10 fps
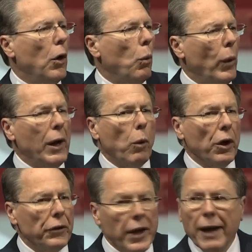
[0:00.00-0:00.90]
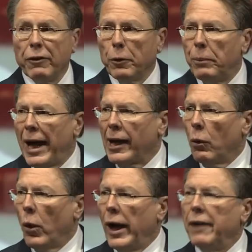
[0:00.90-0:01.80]
We will never back
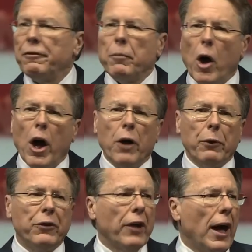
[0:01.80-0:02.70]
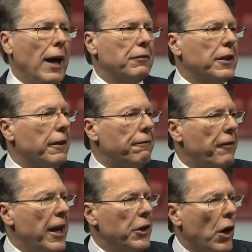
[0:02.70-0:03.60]
away from our resolve to
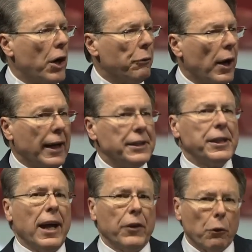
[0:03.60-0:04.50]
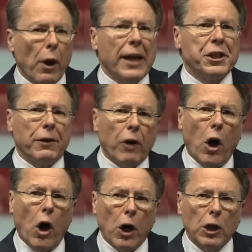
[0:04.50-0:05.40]
defend our rights and the rights of
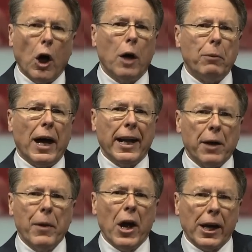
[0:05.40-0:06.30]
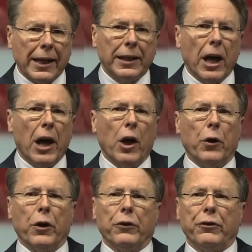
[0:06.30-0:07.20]
all law abiding American gun
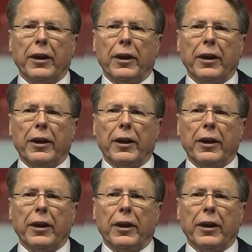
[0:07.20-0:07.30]
owners.